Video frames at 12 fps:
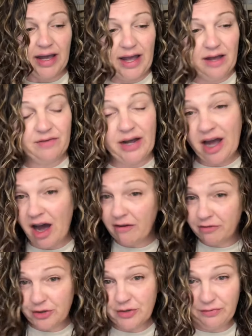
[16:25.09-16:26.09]
If I
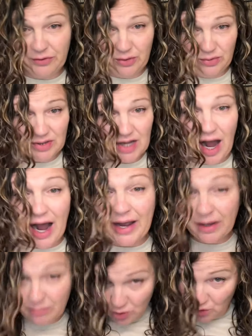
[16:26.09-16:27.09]
hover diffuse, I
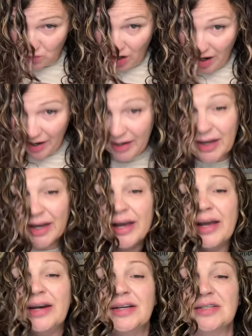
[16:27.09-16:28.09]
am drying it
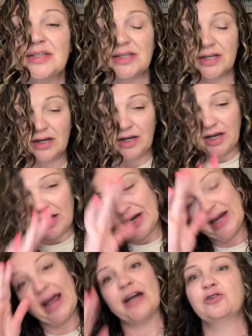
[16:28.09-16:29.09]
in its
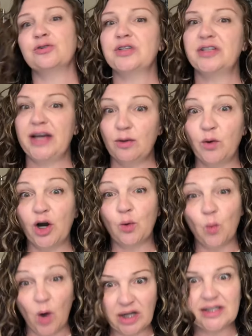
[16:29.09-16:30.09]
natural state where it
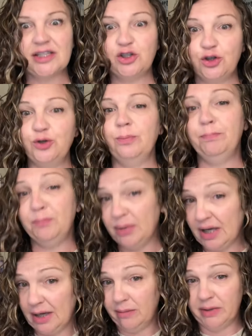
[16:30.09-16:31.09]
wants to
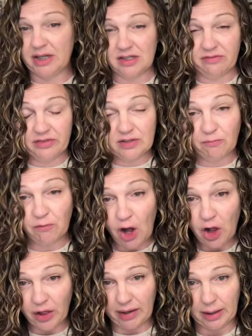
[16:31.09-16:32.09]
be, because if it's
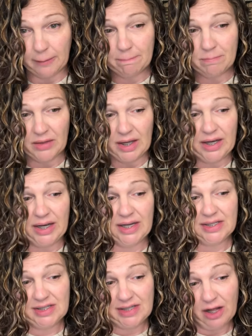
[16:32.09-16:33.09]
falling,
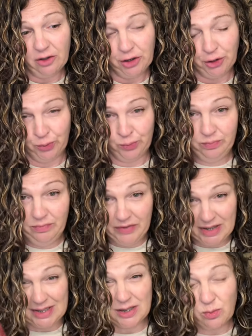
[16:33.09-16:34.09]
it's telling you
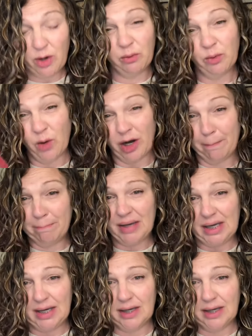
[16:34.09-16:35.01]
this is where we want to be.